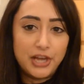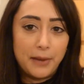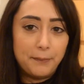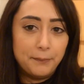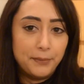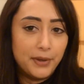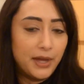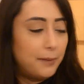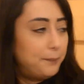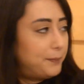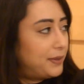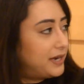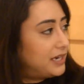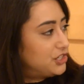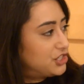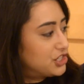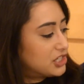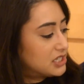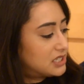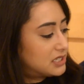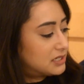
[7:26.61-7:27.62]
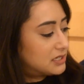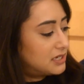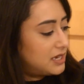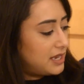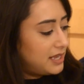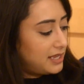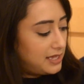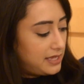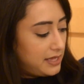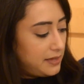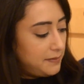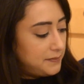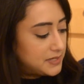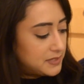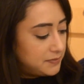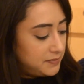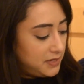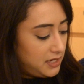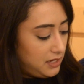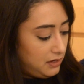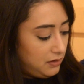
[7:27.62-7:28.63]
jumper, but it
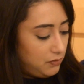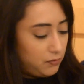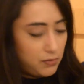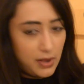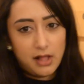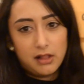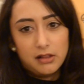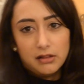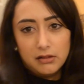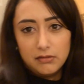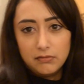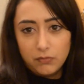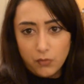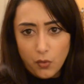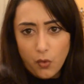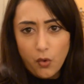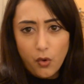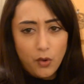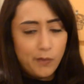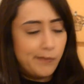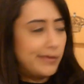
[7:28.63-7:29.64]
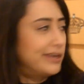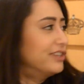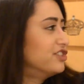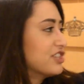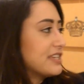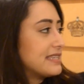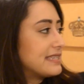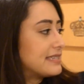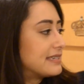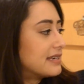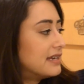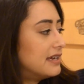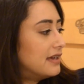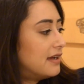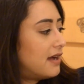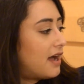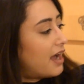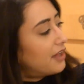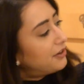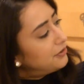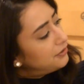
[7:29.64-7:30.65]
keeps me well warm, and just,
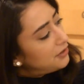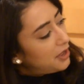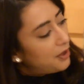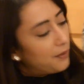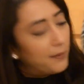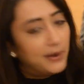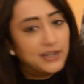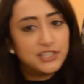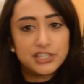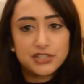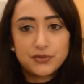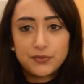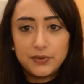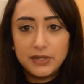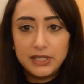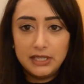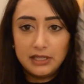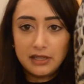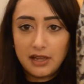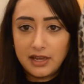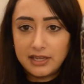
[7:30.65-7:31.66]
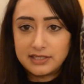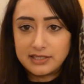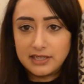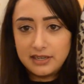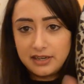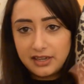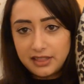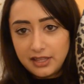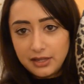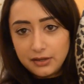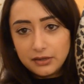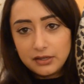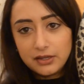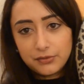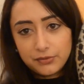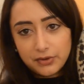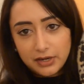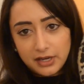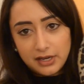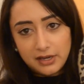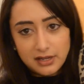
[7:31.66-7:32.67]
I don't know, I just really liked it, and I think it
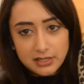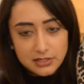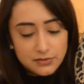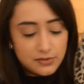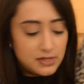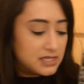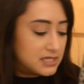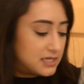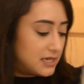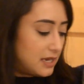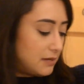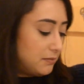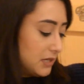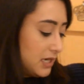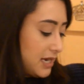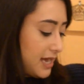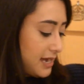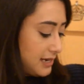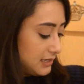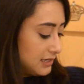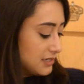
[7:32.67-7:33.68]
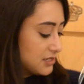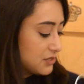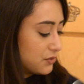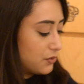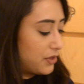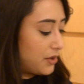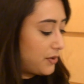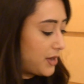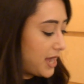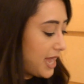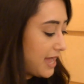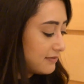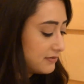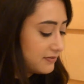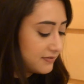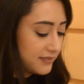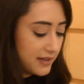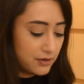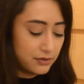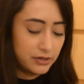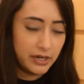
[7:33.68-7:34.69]
looked really nice with the statement necklace, although I
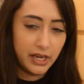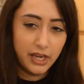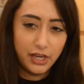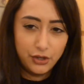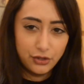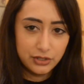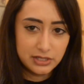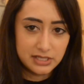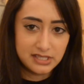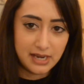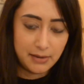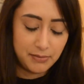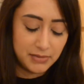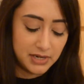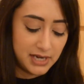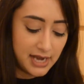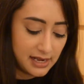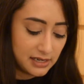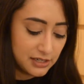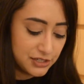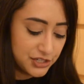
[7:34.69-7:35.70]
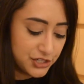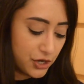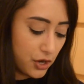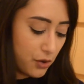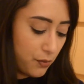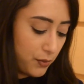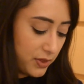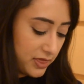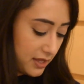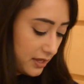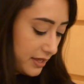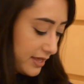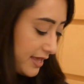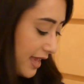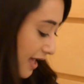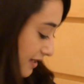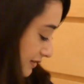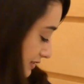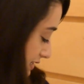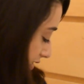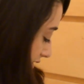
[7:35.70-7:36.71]
haven't found a good statement necklace to go with it
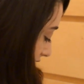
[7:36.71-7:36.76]
yet.